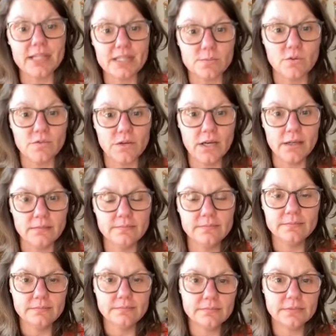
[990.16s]
let's move on.
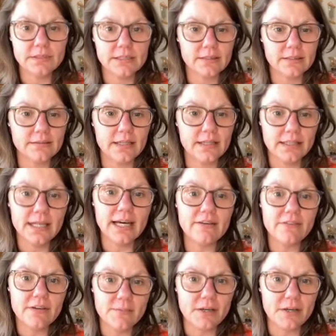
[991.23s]
A lot
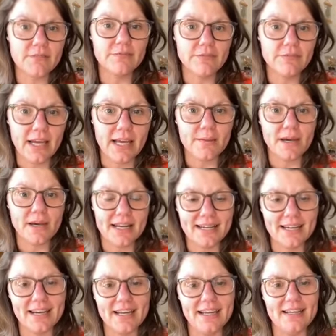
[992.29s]
of them are fly by
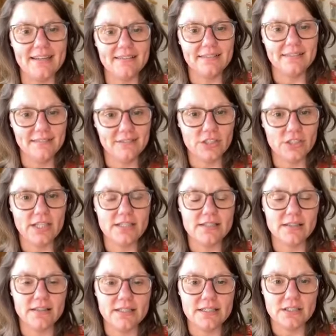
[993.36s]
night, but
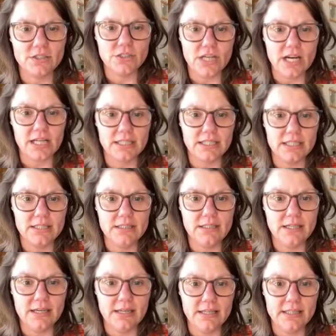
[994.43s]
easily distracted.
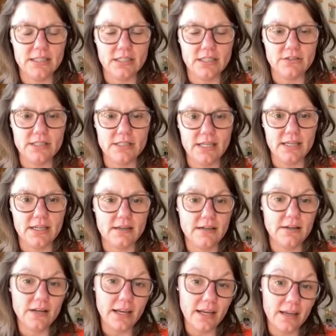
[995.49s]
And so saying,
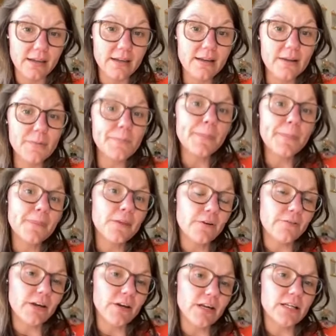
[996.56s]
okay,
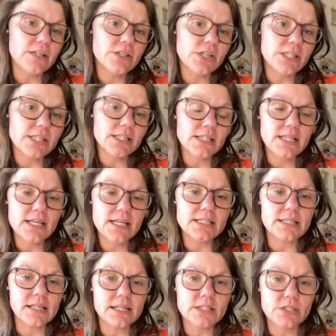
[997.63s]
you're very interested in
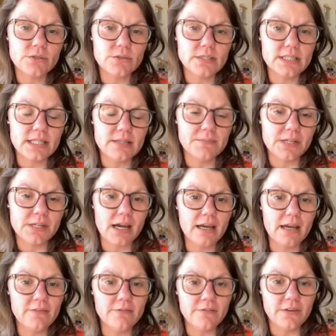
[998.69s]
this, let's do a deep
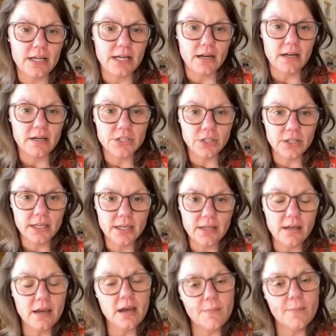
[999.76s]
dive
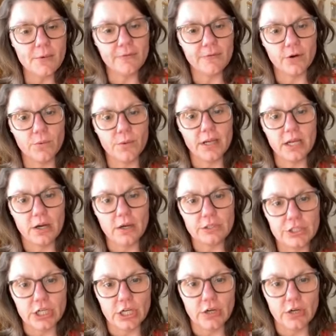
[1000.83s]
financially before we go
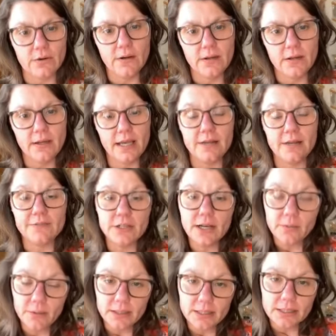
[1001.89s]
show. And if you're
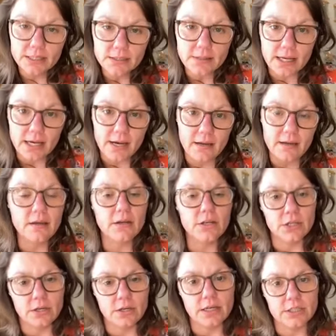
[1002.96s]
not willing to do that,
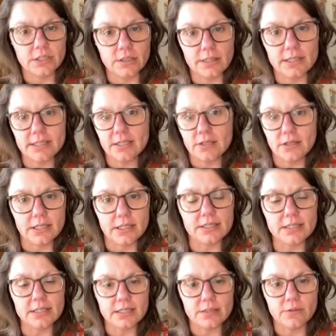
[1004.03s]
you're not showing
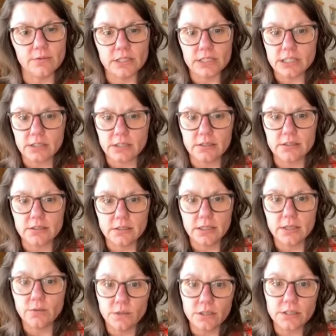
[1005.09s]
seriousness in what you're
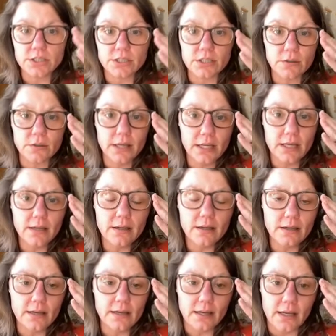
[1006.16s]
in what you're doing.
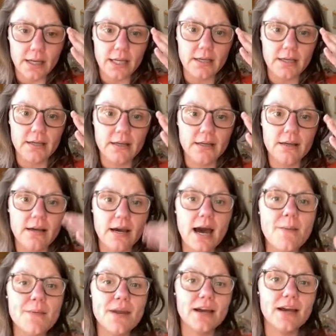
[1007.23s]
And
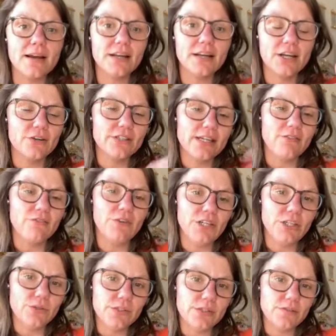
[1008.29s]
I'm not going to go take
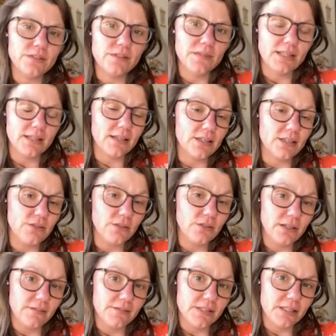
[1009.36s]
videos of something that you
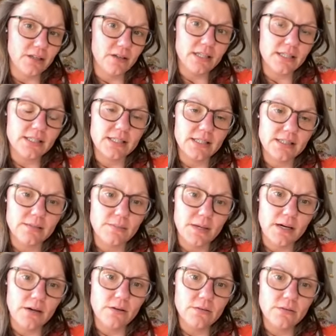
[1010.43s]
don't have seriousness
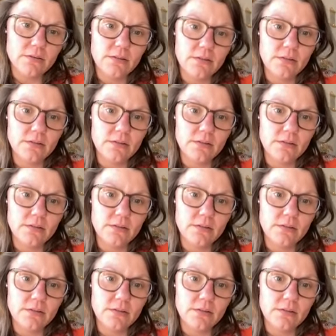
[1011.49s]
about.